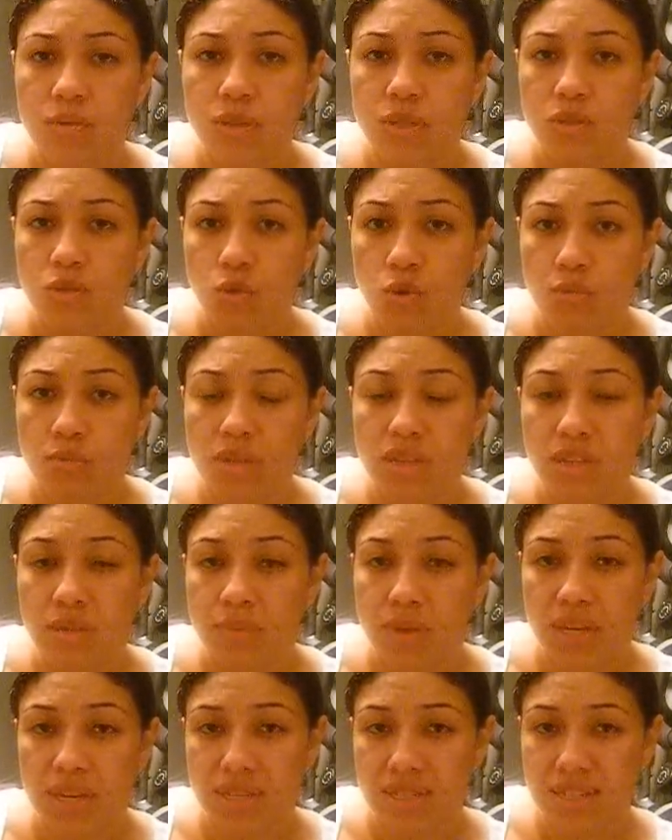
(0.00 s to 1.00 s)
it was
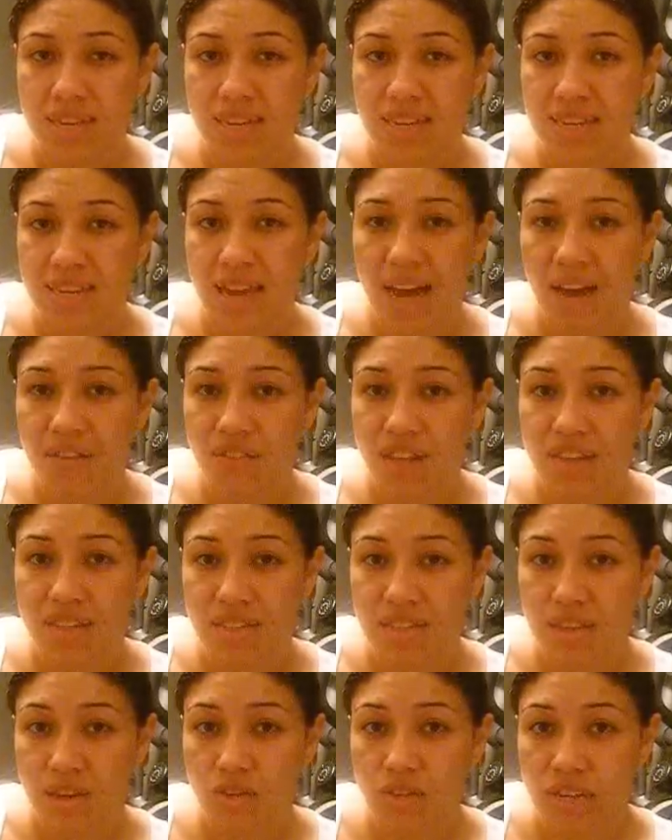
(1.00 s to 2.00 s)
normally because I didn't have
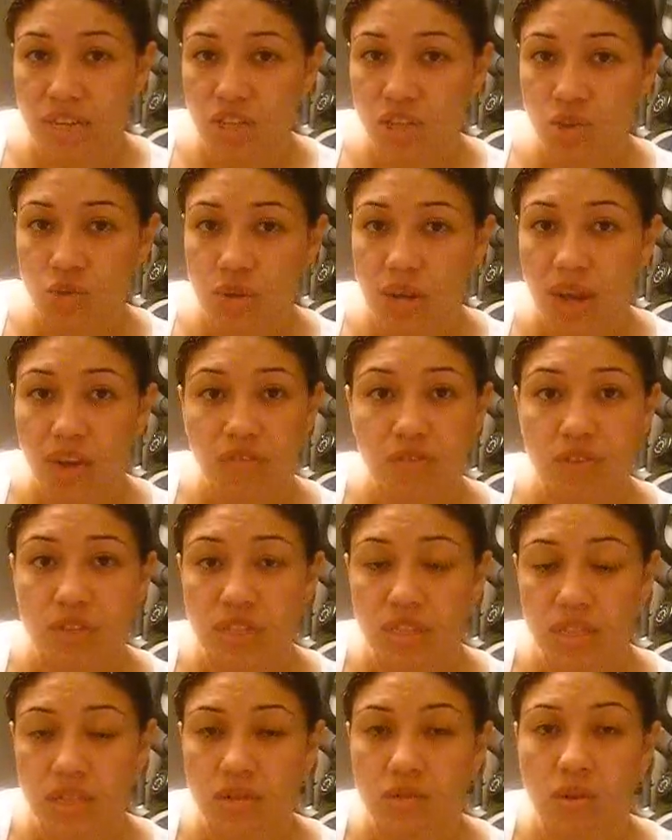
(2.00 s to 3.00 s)
that scale that showed
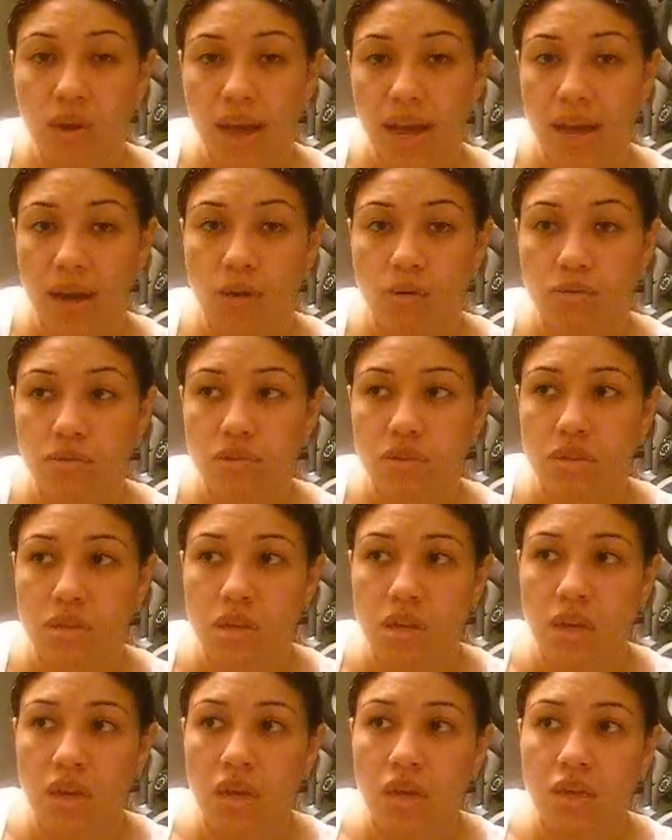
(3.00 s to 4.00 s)
every single ounce.
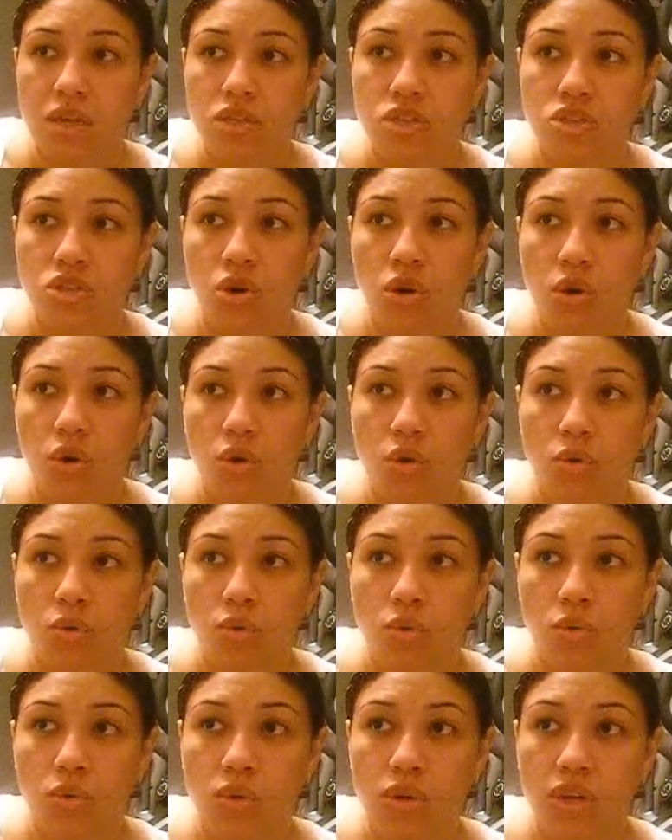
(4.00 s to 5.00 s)

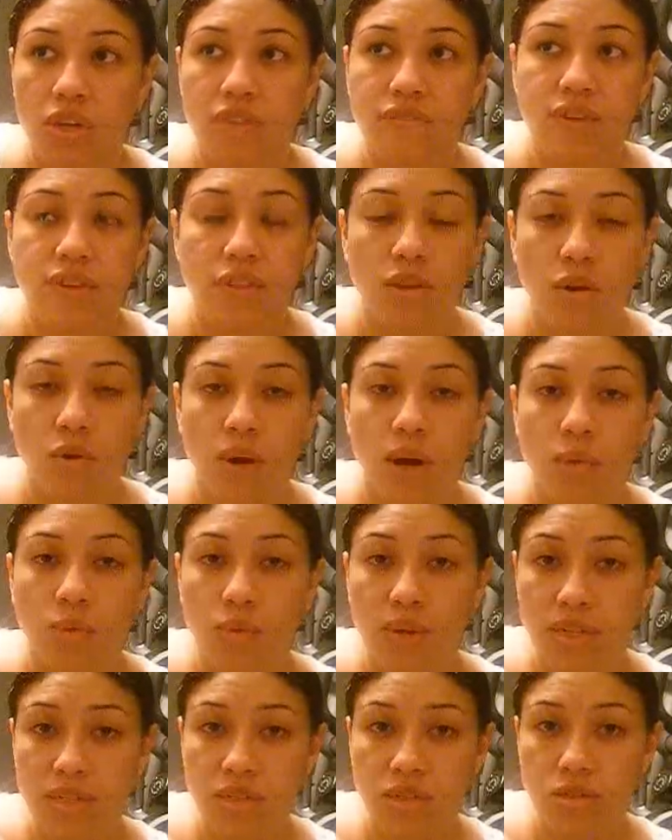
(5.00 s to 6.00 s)
So even though I
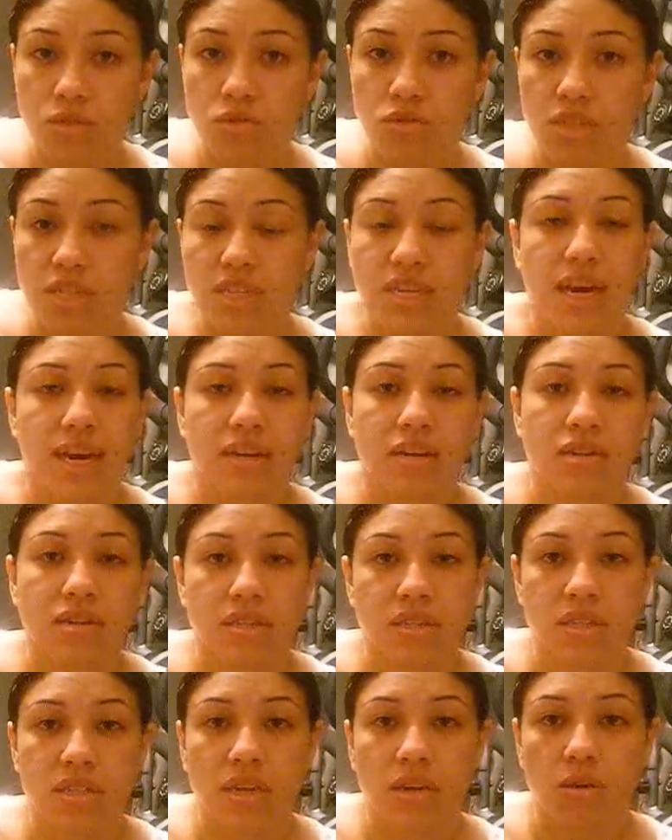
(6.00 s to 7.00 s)
was losing, I
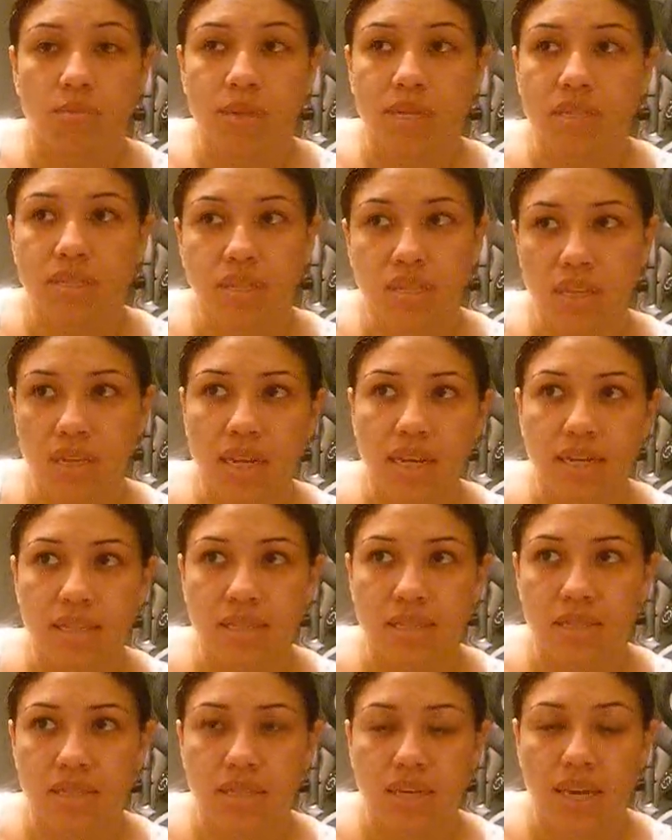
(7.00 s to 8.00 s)
couldn't tell because then the
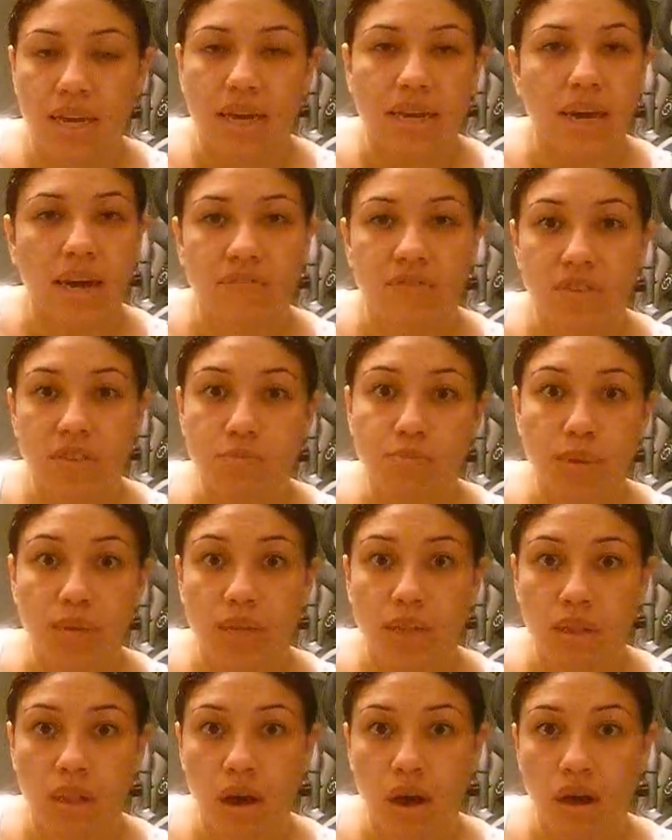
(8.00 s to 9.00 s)
next day I'd have this
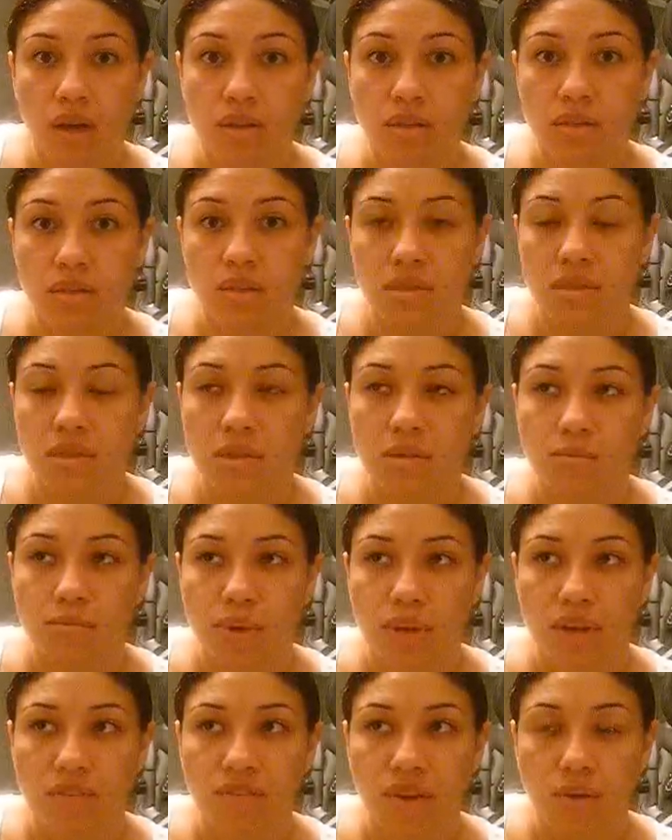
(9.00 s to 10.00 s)
big loss.
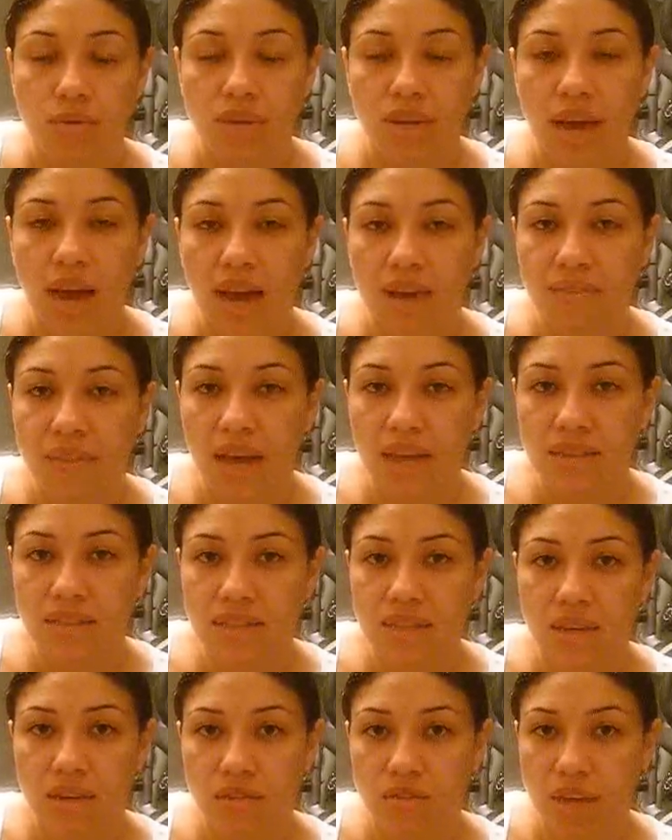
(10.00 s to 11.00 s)
But if I would have had
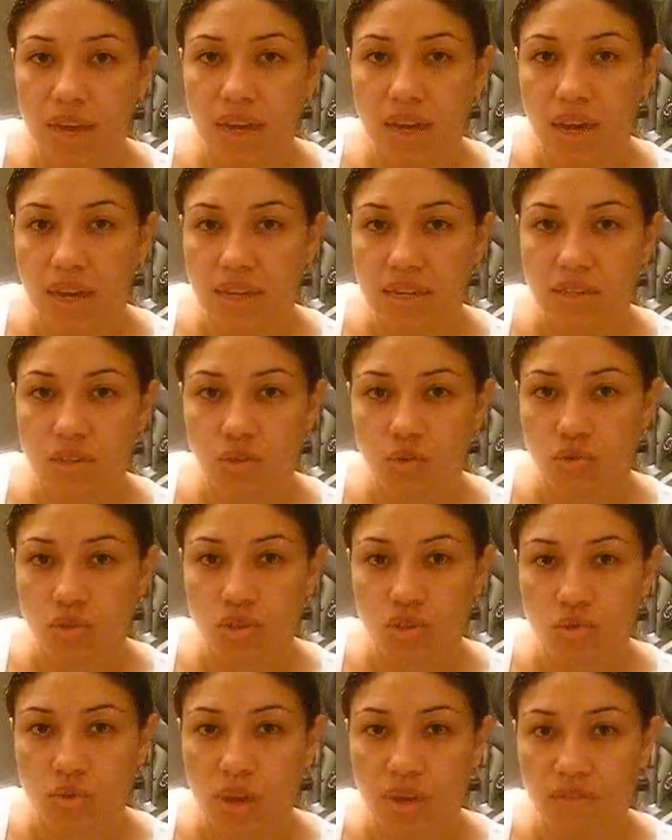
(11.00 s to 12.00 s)
that scale that kind of
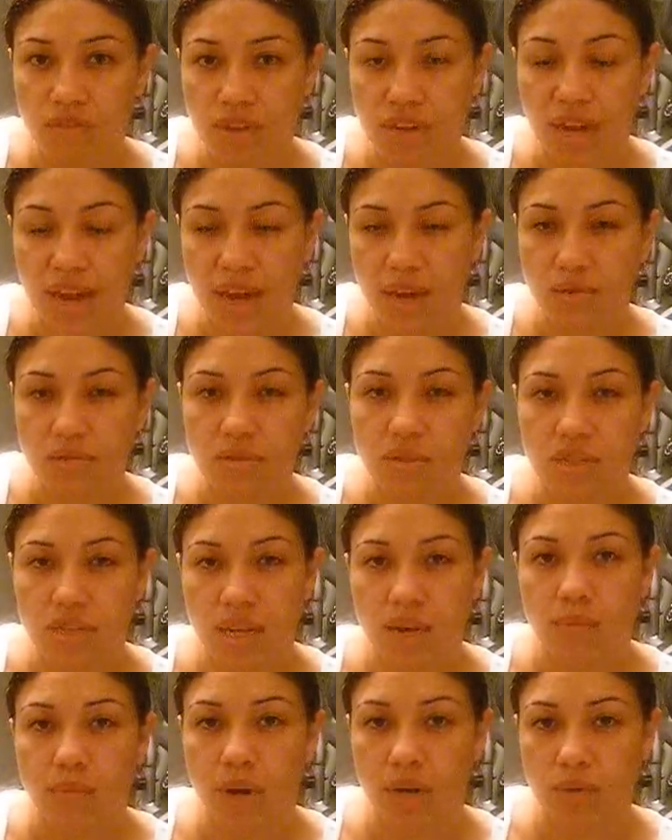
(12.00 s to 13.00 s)
told you every ounce,
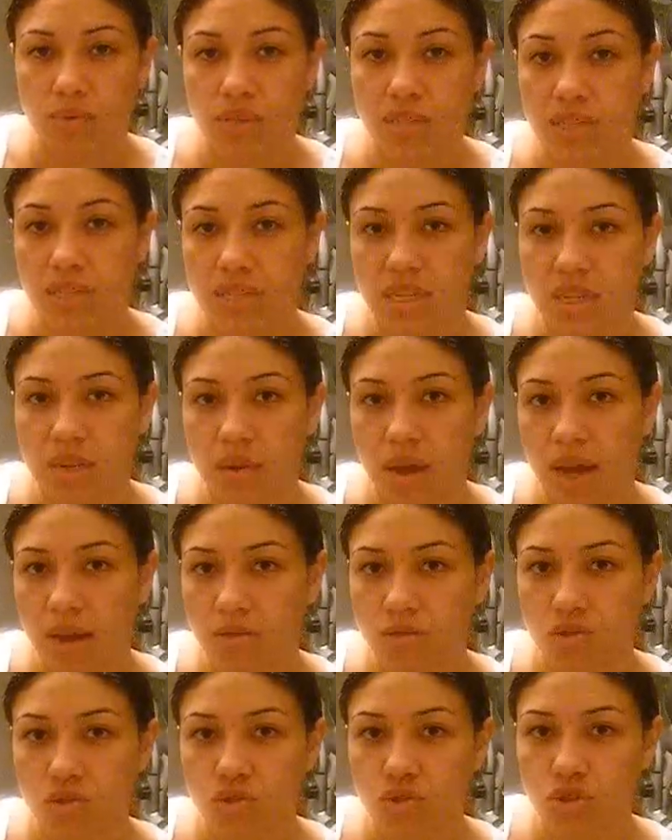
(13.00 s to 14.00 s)
then I probably would have seen an
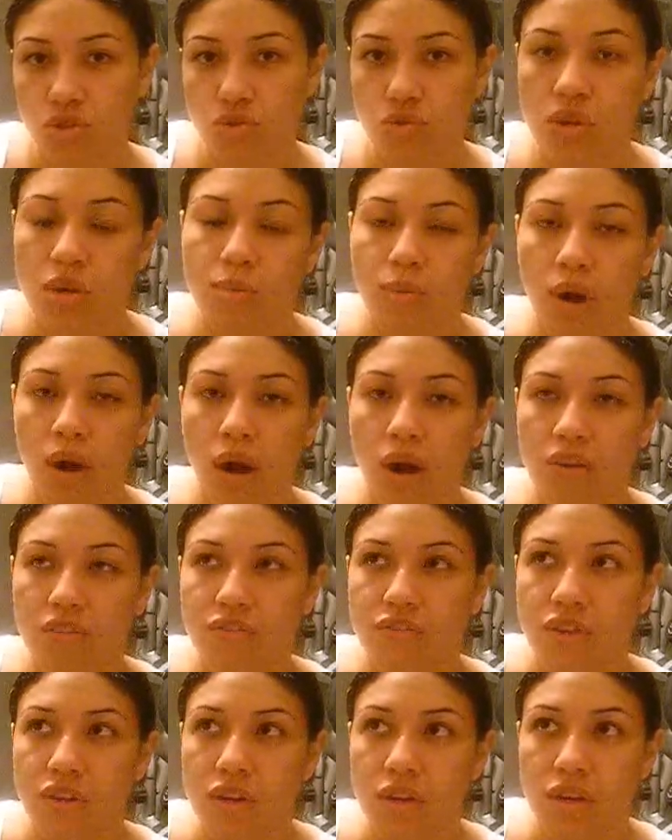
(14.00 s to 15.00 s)
ounce or two come
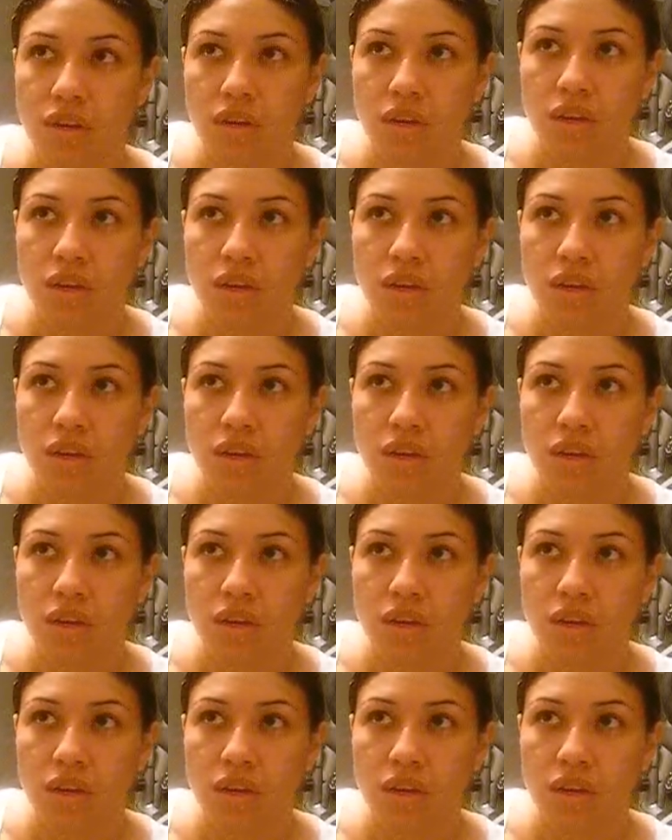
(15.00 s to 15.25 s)
off